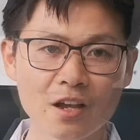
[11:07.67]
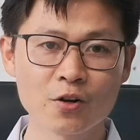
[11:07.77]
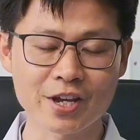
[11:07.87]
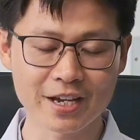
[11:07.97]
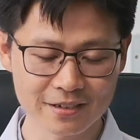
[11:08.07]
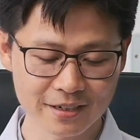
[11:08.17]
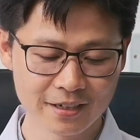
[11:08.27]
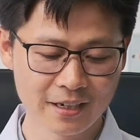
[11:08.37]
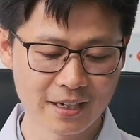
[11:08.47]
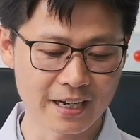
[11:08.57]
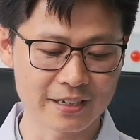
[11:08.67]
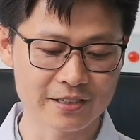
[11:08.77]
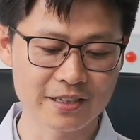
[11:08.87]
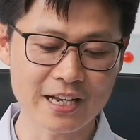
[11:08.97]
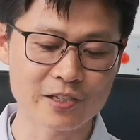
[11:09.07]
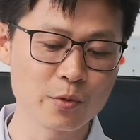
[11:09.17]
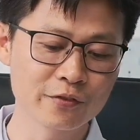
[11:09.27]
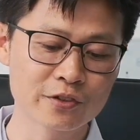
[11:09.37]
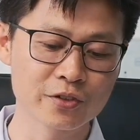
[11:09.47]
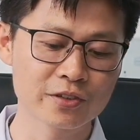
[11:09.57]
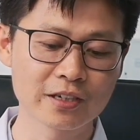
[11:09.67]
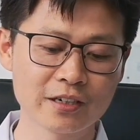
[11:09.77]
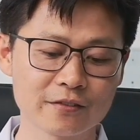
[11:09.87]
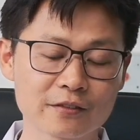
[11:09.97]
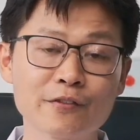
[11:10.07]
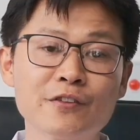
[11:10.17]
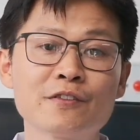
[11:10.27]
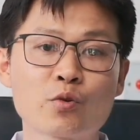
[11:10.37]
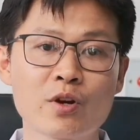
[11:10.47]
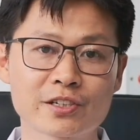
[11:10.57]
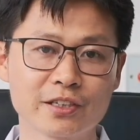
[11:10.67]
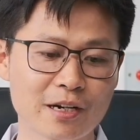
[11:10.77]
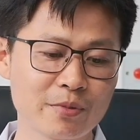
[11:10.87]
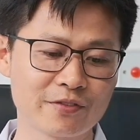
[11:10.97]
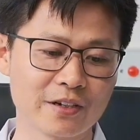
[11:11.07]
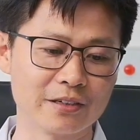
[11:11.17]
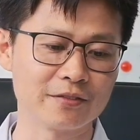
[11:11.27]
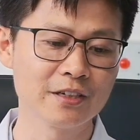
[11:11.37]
Okay, and let's move to the fifth question, number 5.